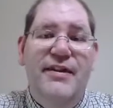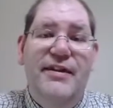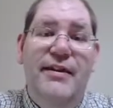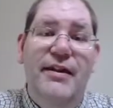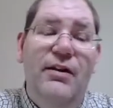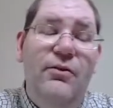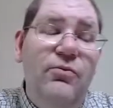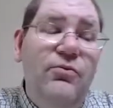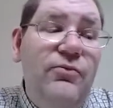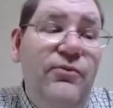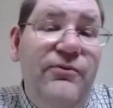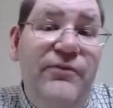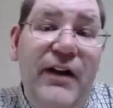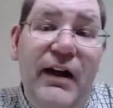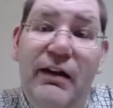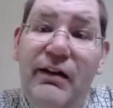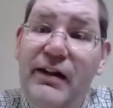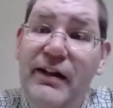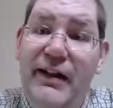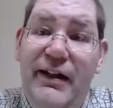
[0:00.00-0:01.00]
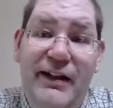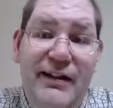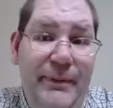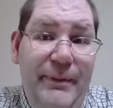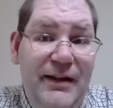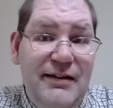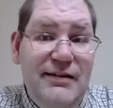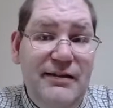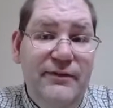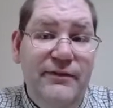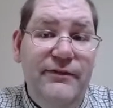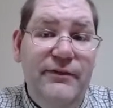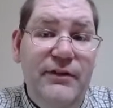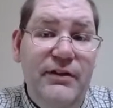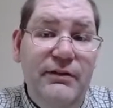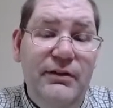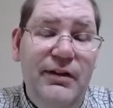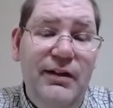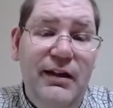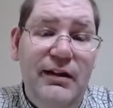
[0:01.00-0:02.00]
They're very inexpensive.
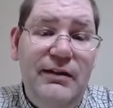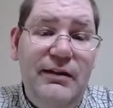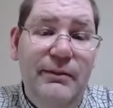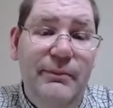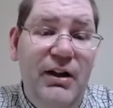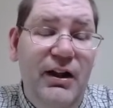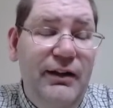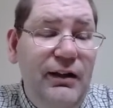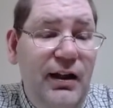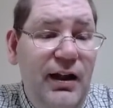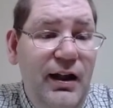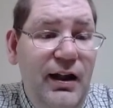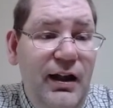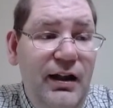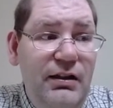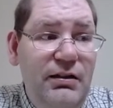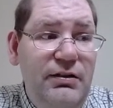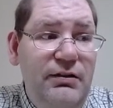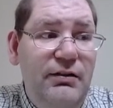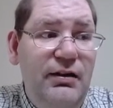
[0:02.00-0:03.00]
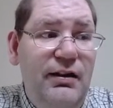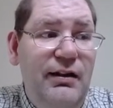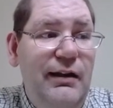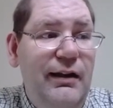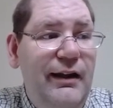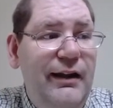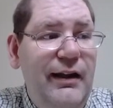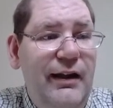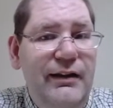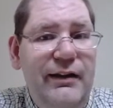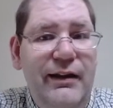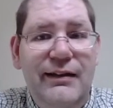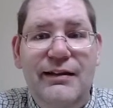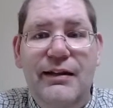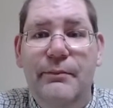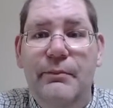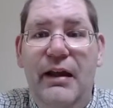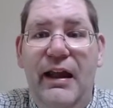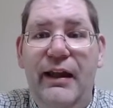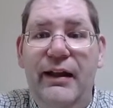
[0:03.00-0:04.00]
You can get them online. You can, again, get
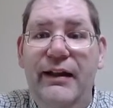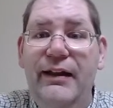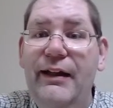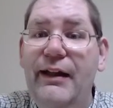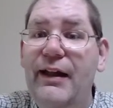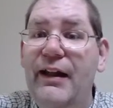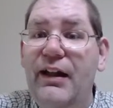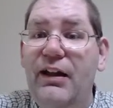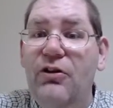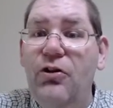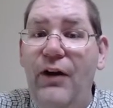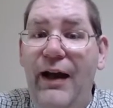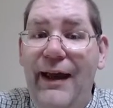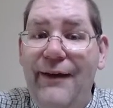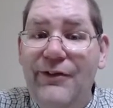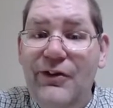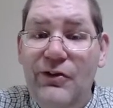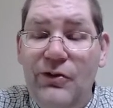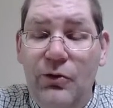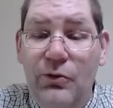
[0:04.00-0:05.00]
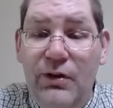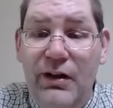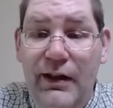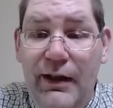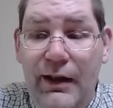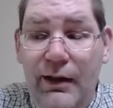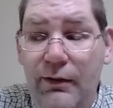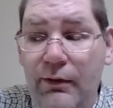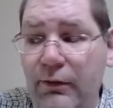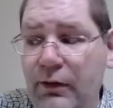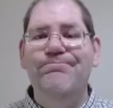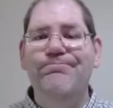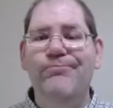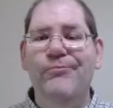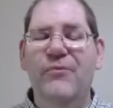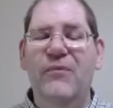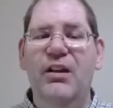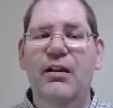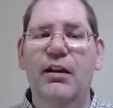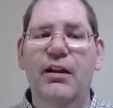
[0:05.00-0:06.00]
them at any kind of craft store now.
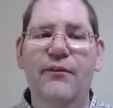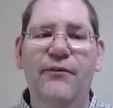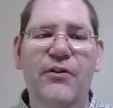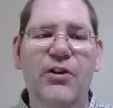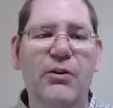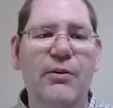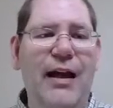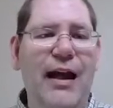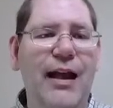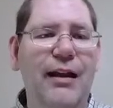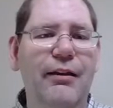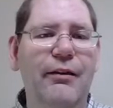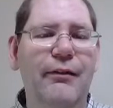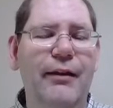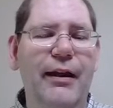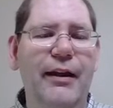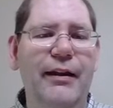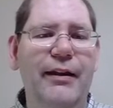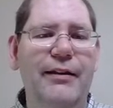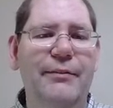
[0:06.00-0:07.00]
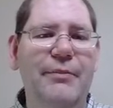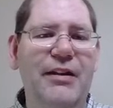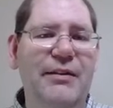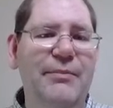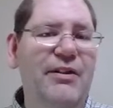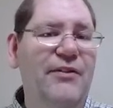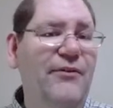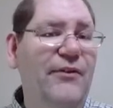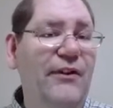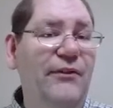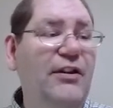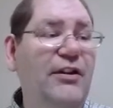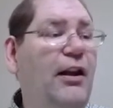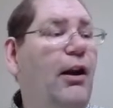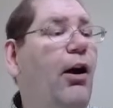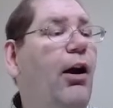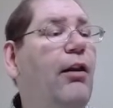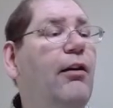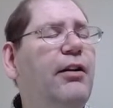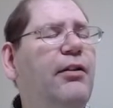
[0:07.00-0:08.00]
If you allocated maybe
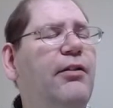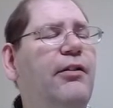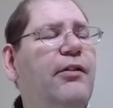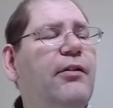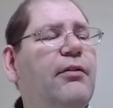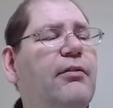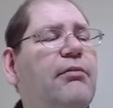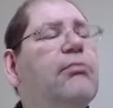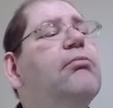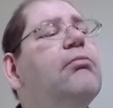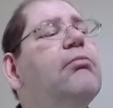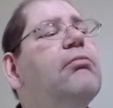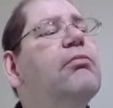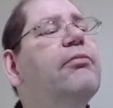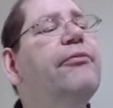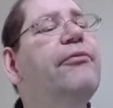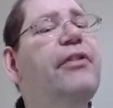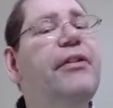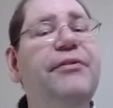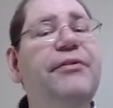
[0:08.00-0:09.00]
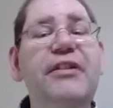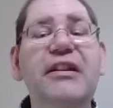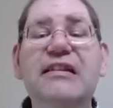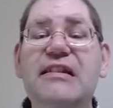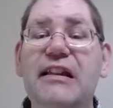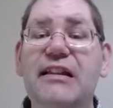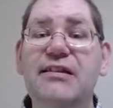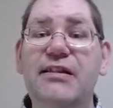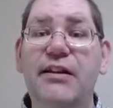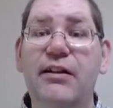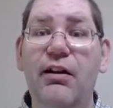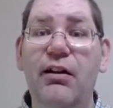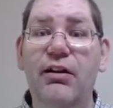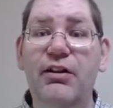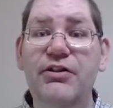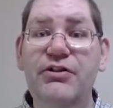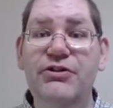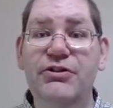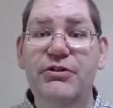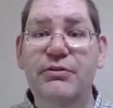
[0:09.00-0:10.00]
$50,
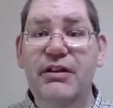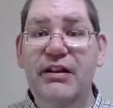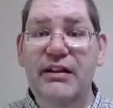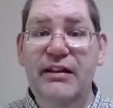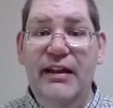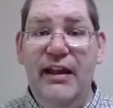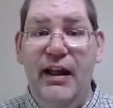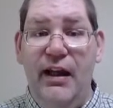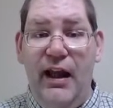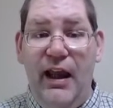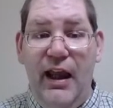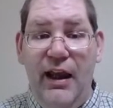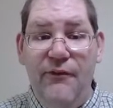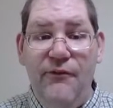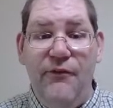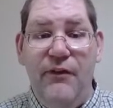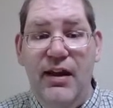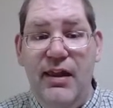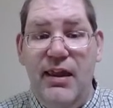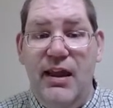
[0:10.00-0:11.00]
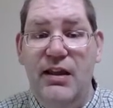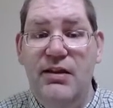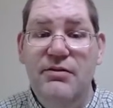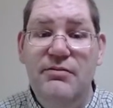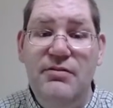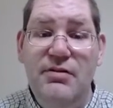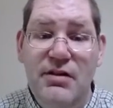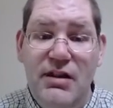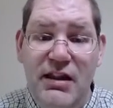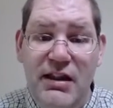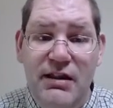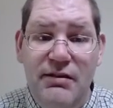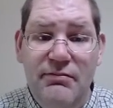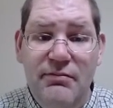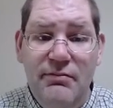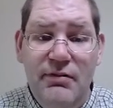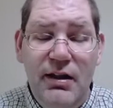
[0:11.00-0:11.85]
$60, you could get everything you'd need.